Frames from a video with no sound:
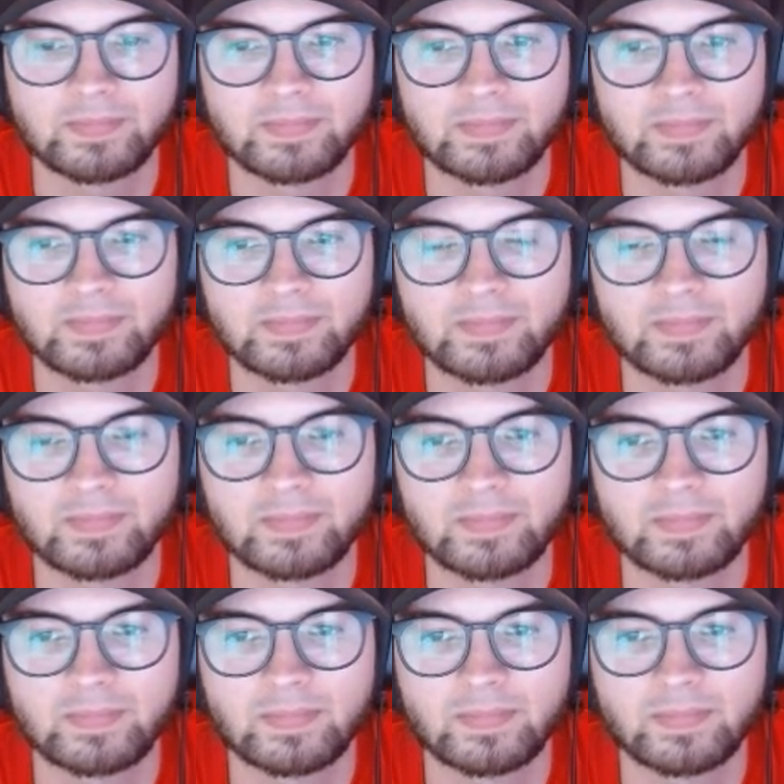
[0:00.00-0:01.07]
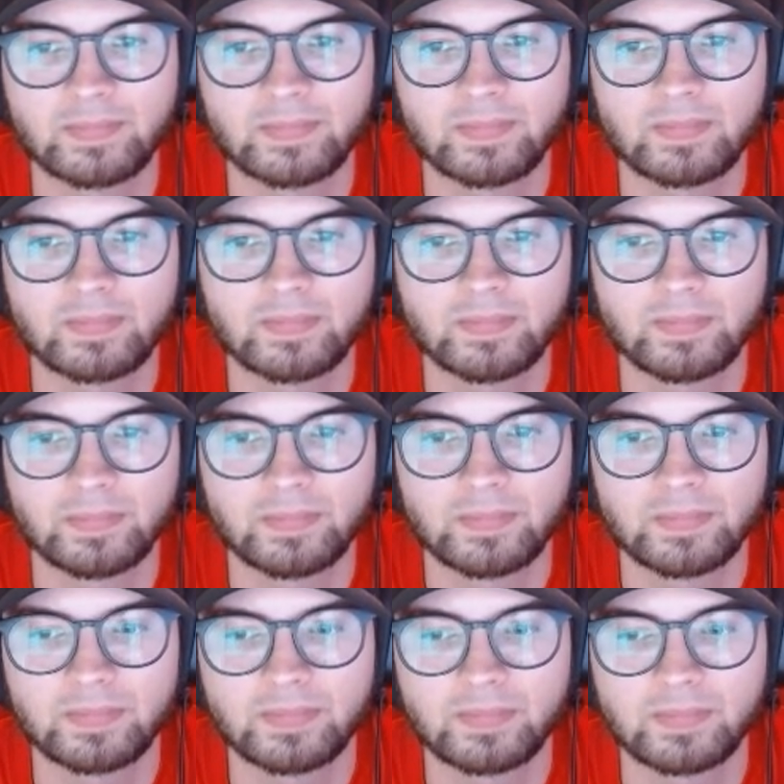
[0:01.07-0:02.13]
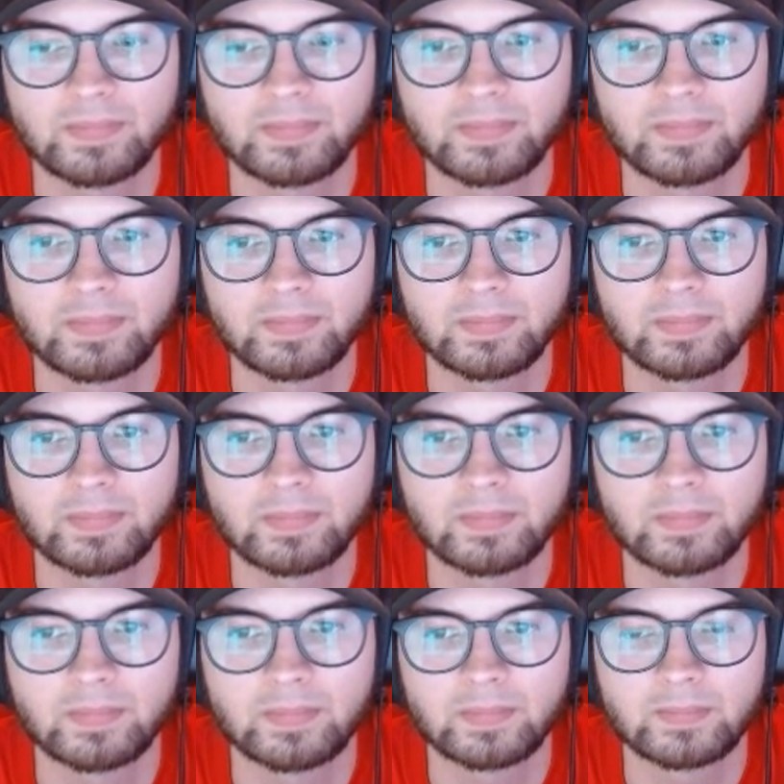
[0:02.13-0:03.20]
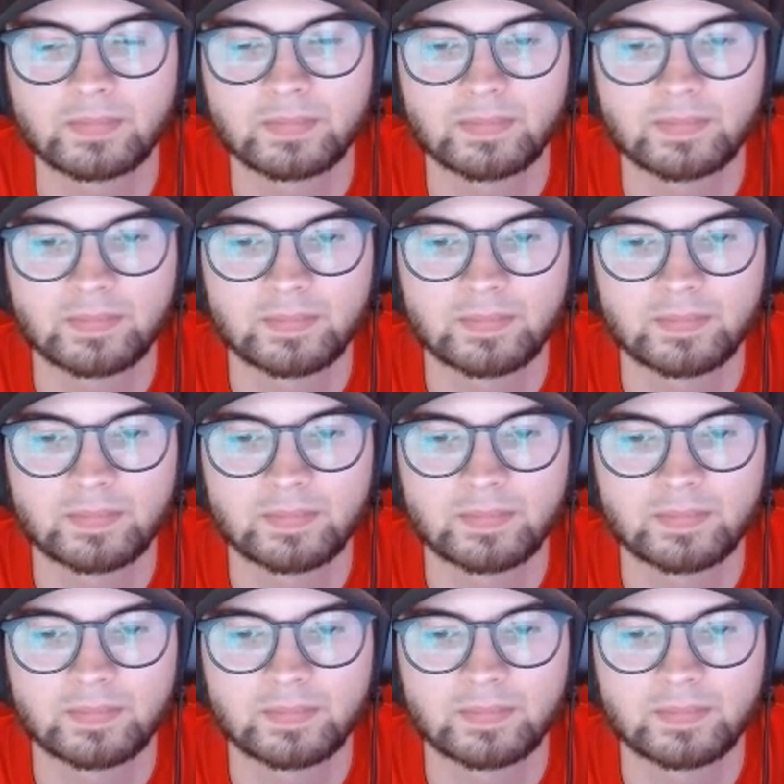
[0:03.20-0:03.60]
No words are spoken by the person on screen.